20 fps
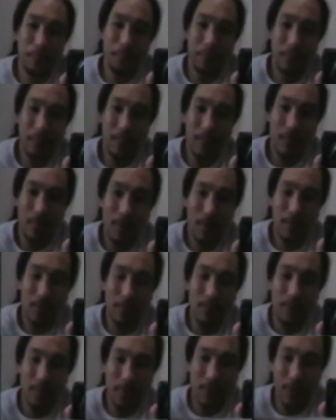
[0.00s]
restaurant.
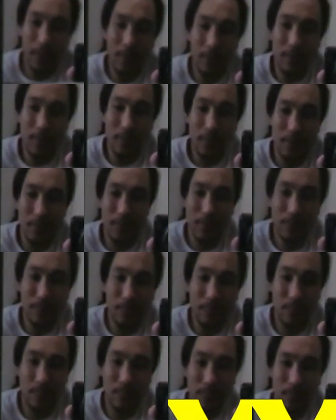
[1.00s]
Okay. The name is
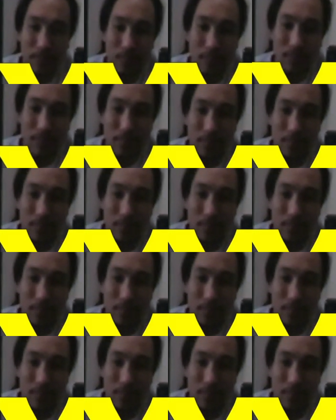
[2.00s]
Yo.